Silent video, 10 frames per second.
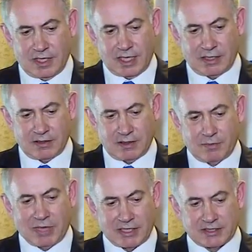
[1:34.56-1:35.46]
that the
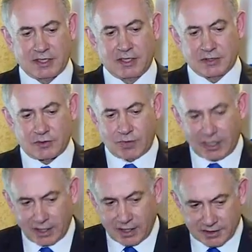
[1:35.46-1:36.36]
Palestinians
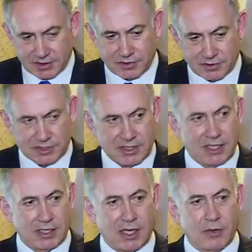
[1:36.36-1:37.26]
recognize the Jewish
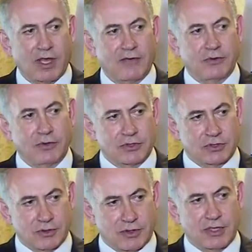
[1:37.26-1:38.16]
state, and we have to
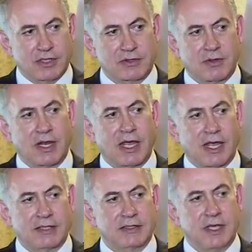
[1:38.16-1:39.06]
ensure that Israel
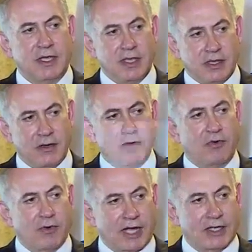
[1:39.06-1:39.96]
has the
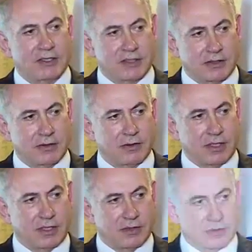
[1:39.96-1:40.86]
overriding
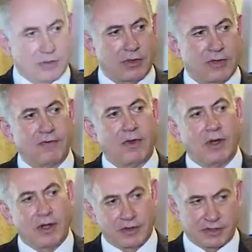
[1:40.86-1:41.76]
security control of
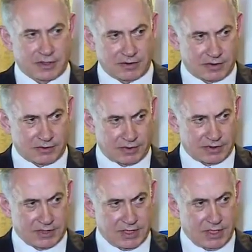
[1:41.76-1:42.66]
all the
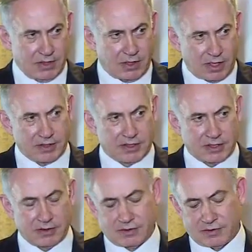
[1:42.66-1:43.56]
territories,
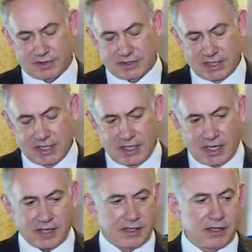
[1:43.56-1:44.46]

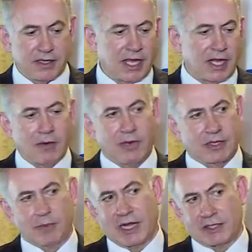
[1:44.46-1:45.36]
Other than that, I want
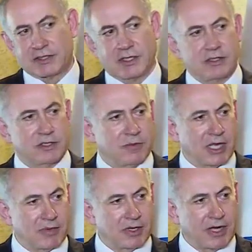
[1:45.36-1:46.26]
the Palestinians to be
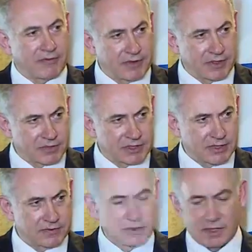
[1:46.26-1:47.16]
able to govern
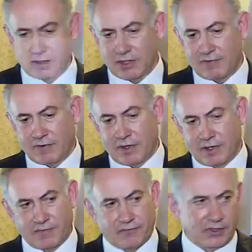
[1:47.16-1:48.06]
themselves and to have all
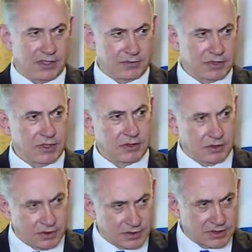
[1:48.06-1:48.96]
the freedoms to
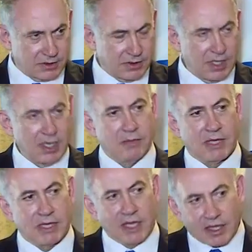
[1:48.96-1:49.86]
do so,
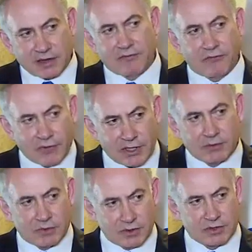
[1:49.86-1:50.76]
but not the
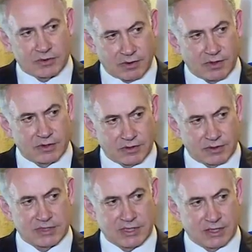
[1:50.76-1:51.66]
freedom to destroy the
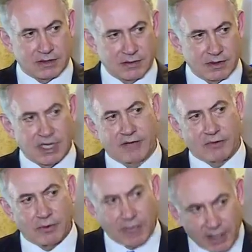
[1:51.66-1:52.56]
Jewish state. They have
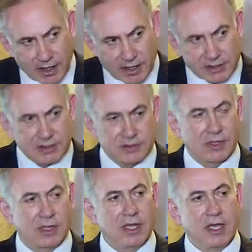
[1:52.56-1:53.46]
to recognize
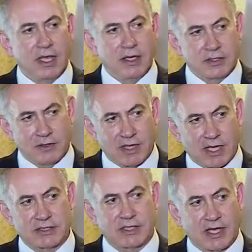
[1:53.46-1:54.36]
Israel, and Israel
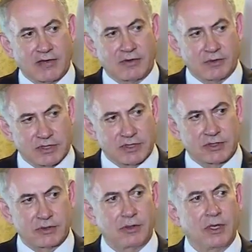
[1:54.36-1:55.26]
has to have the
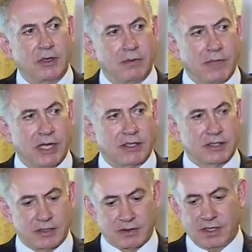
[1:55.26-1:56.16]
residual
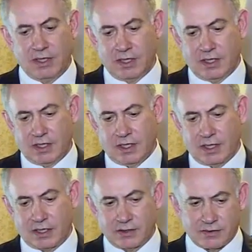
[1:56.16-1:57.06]
military
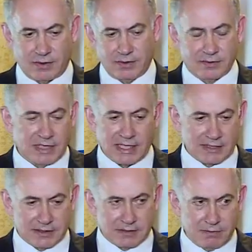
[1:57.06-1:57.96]
control.
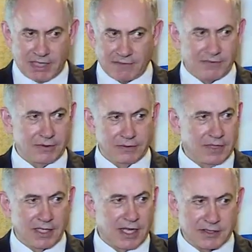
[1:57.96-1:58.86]
That's my view.
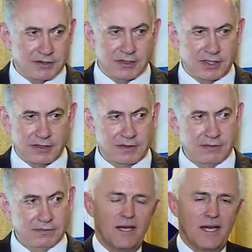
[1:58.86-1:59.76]
It hasn't changed.
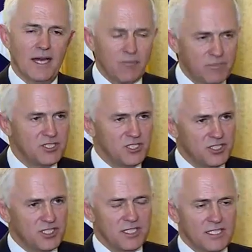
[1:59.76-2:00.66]
Our
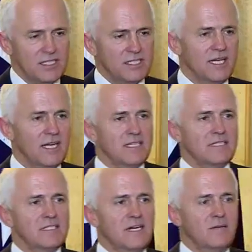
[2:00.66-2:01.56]
position is exactly
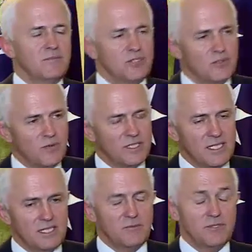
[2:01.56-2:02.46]
the same as it always
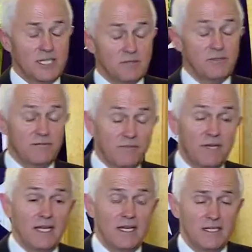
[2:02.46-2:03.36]
has for
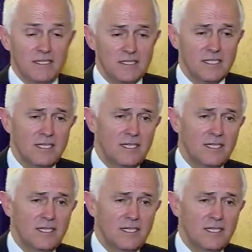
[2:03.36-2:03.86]
many years.